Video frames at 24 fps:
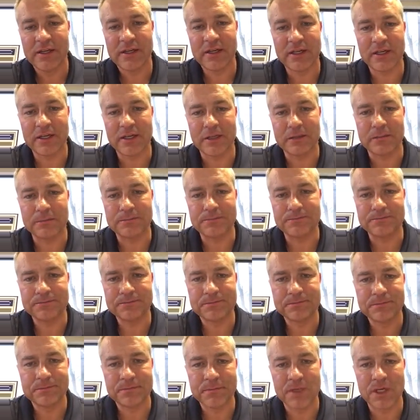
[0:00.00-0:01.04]

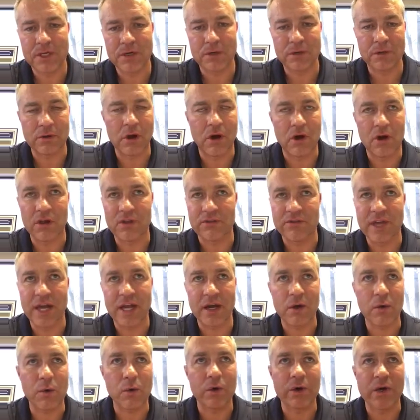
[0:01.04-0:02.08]
all of
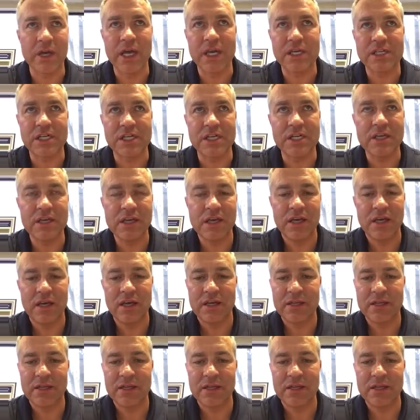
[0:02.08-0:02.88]
that coordination,